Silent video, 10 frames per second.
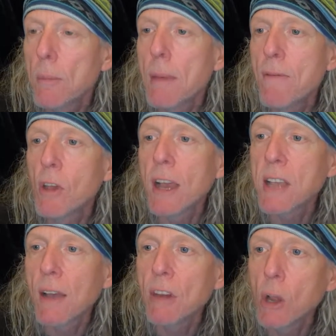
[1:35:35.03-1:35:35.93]
Maybe if you guys
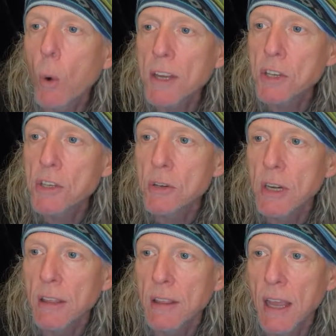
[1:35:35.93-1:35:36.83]
have any questions or
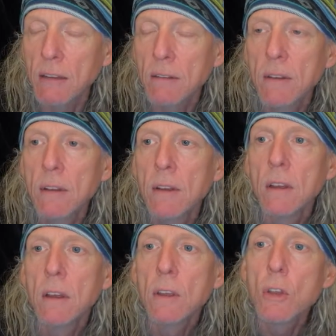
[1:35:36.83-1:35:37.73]
anything,
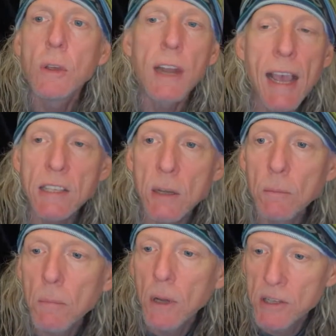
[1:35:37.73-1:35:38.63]
you can ask
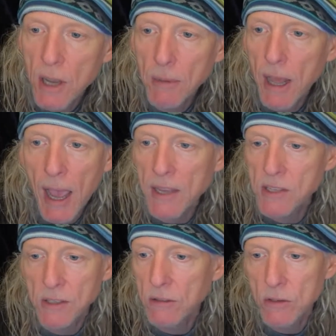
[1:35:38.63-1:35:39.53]
them, because I'm going to
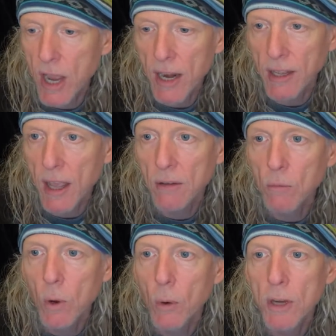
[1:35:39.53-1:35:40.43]
ask chat again
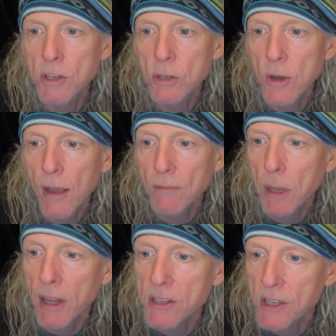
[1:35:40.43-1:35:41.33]
what questions you have.
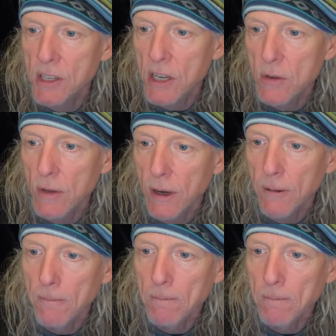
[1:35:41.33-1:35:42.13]
But let's continue here.